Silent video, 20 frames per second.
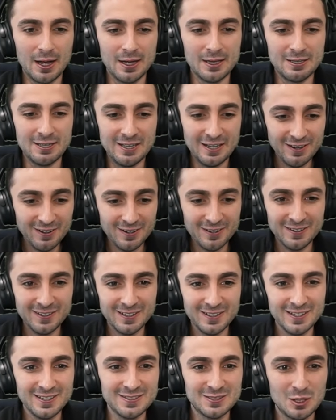here
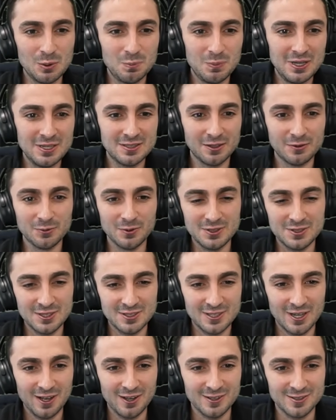is the piece de
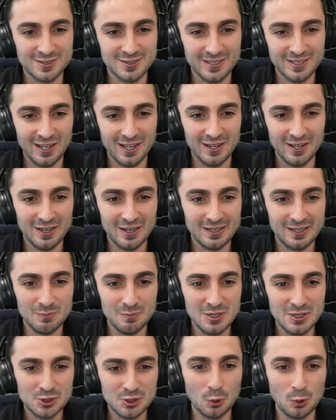resistance.
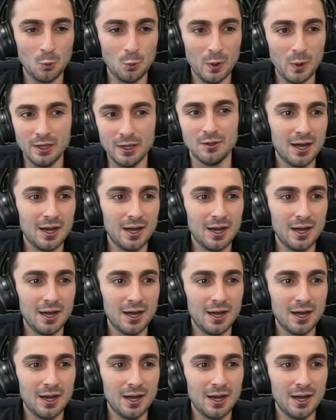Mr. Will,